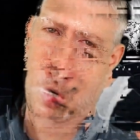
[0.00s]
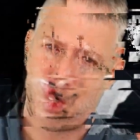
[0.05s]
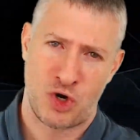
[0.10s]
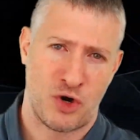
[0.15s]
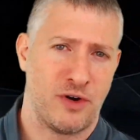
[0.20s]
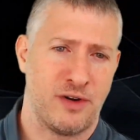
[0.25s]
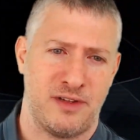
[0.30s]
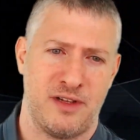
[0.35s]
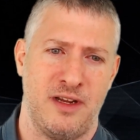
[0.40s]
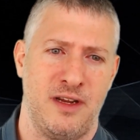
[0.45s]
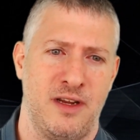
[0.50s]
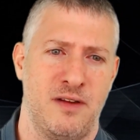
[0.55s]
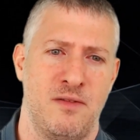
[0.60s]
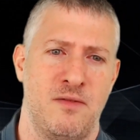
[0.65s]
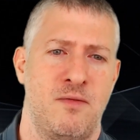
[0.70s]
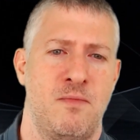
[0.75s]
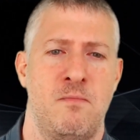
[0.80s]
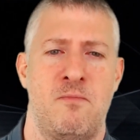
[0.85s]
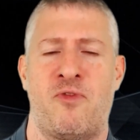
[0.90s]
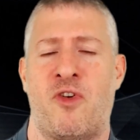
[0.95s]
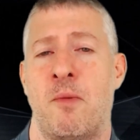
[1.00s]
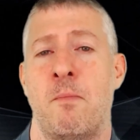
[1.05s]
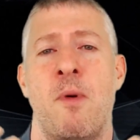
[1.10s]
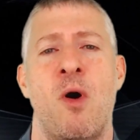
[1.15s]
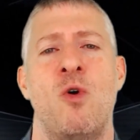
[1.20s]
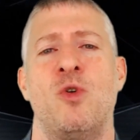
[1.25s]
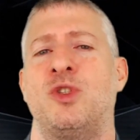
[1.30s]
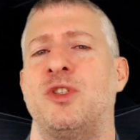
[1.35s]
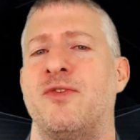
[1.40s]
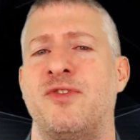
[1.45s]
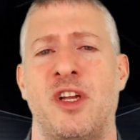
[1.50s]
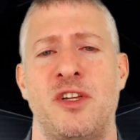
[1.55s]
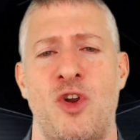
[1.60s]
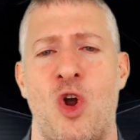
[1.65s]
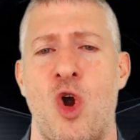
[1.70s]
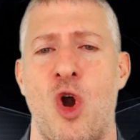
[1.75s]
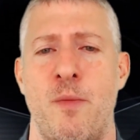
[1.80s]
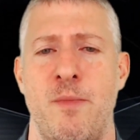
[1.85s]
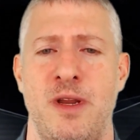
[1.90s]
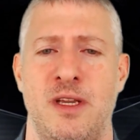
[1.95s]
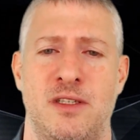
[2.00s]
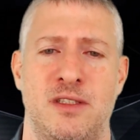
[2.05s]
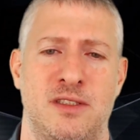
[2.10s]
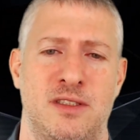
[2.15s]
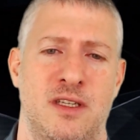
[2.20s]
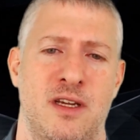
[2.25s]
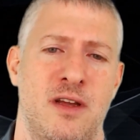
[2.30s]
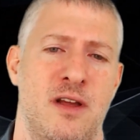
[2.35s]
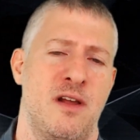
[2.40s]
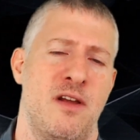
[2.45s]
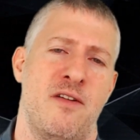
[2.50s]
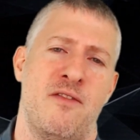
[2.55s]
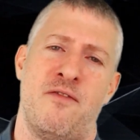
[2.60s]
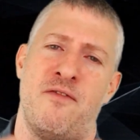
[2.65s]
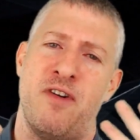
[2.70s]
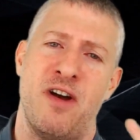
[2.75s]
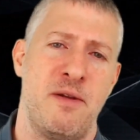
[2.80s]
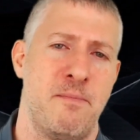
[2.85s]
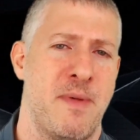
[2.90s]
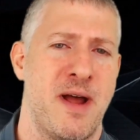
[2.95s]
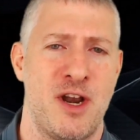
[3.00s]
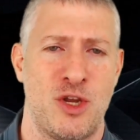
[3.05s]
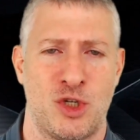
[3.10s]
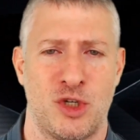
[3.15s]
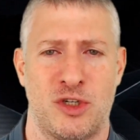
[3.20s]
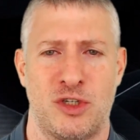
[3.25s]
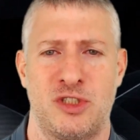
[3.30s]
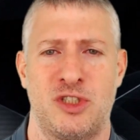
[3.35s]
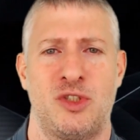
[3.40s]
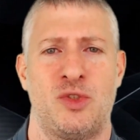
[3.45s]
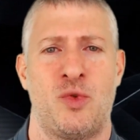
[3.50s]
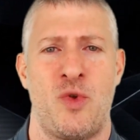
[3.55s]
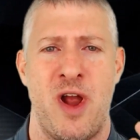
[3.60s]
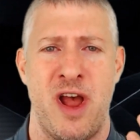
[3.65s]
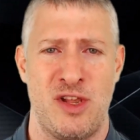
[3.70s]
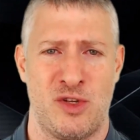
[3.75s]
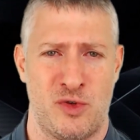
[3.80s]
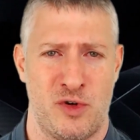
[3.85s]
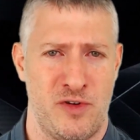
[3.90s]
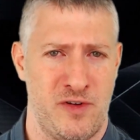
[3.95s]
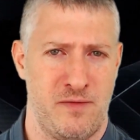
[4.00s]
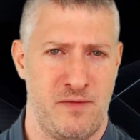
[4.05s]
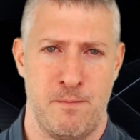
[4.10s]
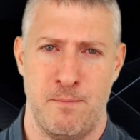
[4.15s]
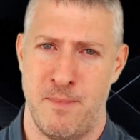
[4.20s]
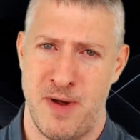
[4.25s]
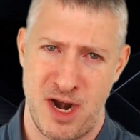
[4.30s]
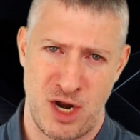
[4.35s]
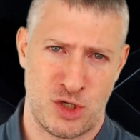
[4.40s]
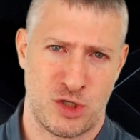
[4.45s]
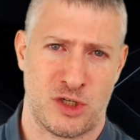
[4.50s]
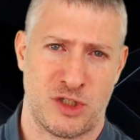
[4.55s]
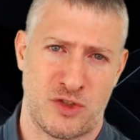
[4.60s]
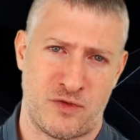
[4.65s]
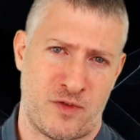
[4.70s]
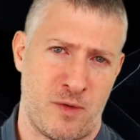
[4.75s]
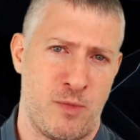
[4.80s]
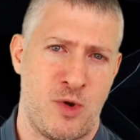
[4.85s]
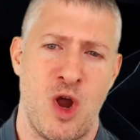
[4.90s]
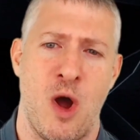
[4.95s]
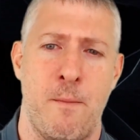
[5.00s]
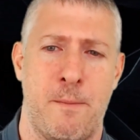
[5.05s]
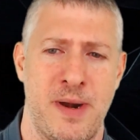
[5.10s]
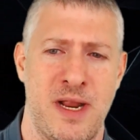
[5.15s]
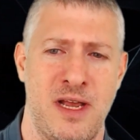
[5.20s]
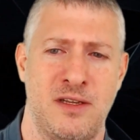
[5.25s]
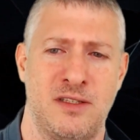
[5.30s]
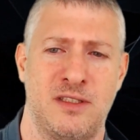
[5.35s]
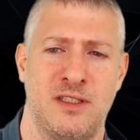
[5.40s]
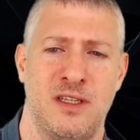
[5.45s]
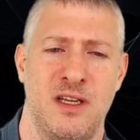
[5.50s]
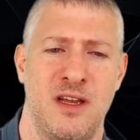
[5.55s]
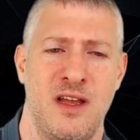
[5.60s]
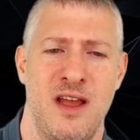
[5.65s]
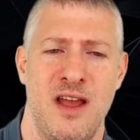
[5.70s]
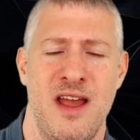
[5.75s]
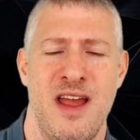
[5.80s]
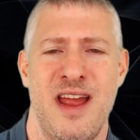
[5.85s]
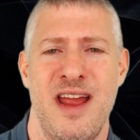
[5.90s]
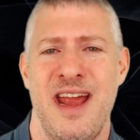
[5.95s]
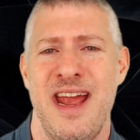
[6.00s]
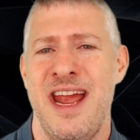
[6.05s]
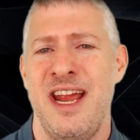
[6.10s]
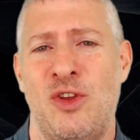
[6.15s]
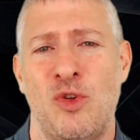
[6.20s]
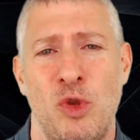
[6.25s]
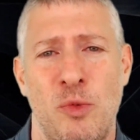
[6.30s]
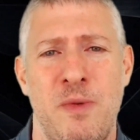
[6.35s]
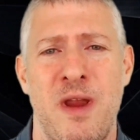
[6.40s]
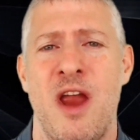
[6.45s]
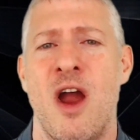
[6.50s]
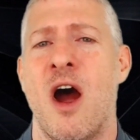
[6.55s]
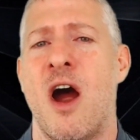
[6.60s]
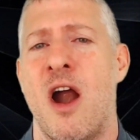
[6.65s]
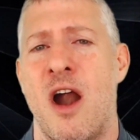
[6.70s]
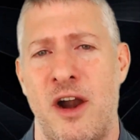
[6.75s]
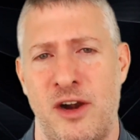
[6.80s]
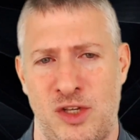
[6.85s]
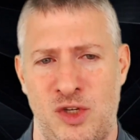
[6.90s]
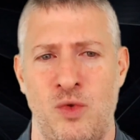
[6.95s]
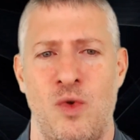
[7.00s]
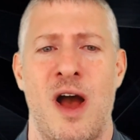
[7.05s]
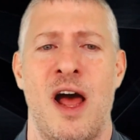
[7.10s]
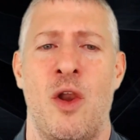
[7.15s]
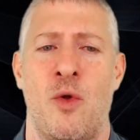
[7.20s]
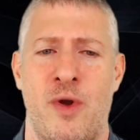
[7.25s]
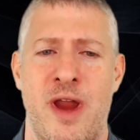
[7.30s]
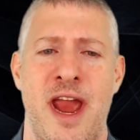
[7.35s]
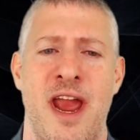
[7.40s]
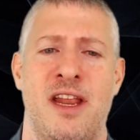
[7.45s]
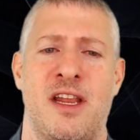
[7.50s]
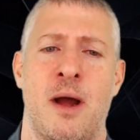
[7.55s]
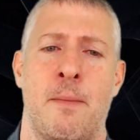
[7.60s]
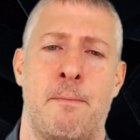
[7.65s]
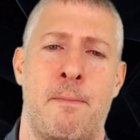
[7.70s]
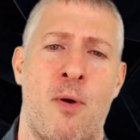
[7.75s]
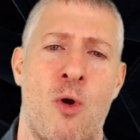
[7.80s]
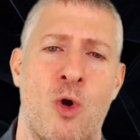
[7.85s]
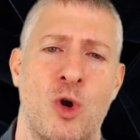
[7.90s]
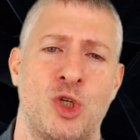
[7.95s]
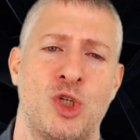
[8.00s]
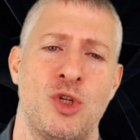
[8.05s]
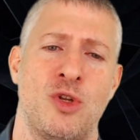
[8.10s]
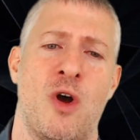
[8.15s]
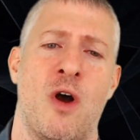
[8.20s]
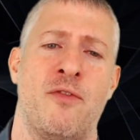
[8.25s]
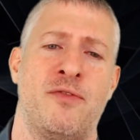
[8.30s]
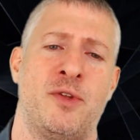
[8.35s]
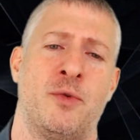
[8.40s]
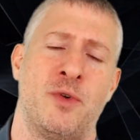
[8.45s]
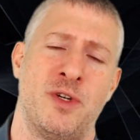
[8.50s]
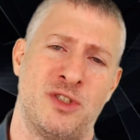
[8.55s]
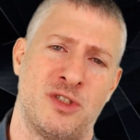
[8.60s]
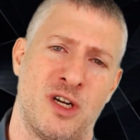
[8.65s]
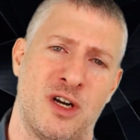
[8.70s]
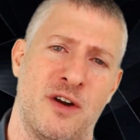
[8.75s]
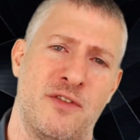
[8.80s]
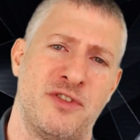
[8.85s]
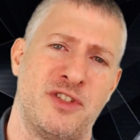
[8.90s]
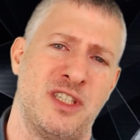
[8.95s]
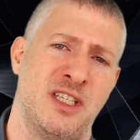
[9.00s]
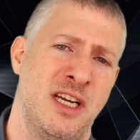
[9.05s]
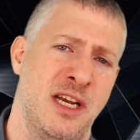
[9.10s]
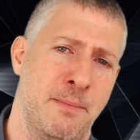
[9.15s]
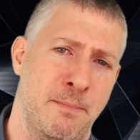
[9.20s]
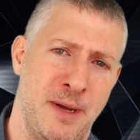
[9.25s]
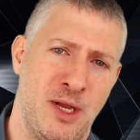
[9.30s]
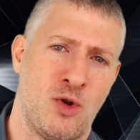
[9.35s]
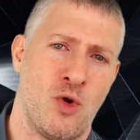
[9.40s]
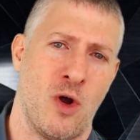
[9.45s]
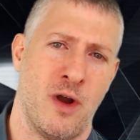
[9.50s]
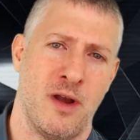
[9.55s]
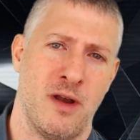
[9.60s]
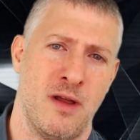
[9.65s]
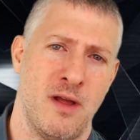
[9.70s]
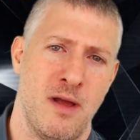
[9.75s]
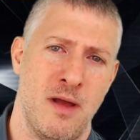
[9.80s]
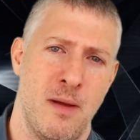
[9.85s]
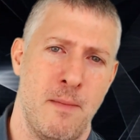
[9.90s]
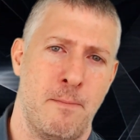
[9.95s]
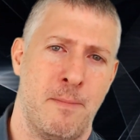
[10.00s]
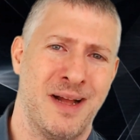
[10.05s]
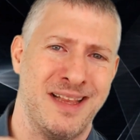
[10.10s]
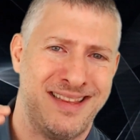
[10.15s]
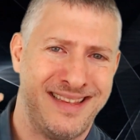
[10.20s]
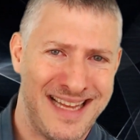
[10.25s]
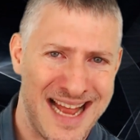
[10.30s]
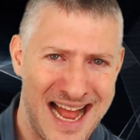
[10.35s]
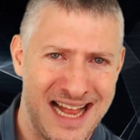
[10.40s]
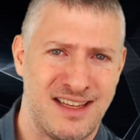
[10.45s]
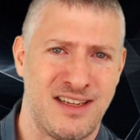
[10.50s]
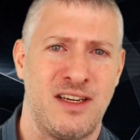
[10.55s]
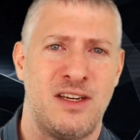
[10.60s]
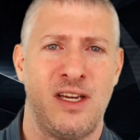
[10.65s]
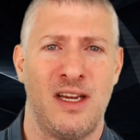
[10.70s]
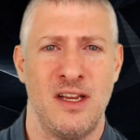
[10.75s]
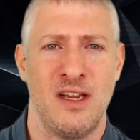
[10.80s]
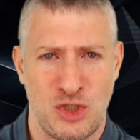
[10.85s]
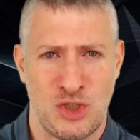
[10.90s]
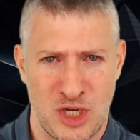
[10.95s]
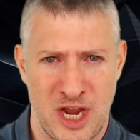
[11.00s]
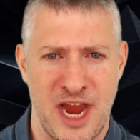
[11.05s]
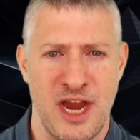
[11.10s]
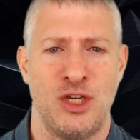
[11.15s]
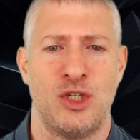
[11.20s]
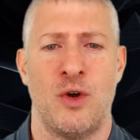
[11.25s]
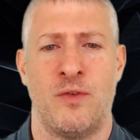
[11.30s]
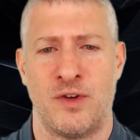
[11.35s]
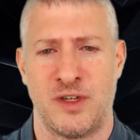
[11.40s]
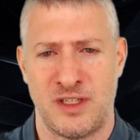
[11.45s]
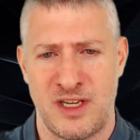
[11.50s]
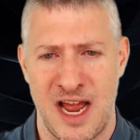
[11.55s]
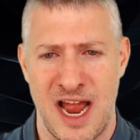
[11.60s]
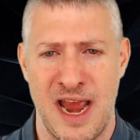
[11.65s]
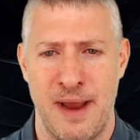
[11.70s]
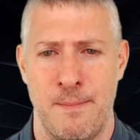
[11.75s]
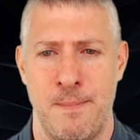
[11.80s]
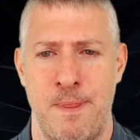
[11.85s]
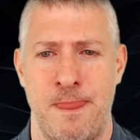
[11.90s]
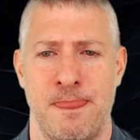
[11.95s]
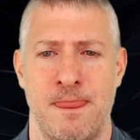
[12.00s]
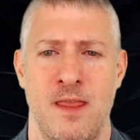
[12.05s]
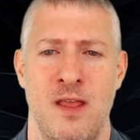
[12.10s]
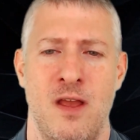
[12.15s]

Currently, for most of the normies, fund managers, treasury managers from companies, it would be hard to allocate a portion of the reserves in Bitcoin, but that can change over time.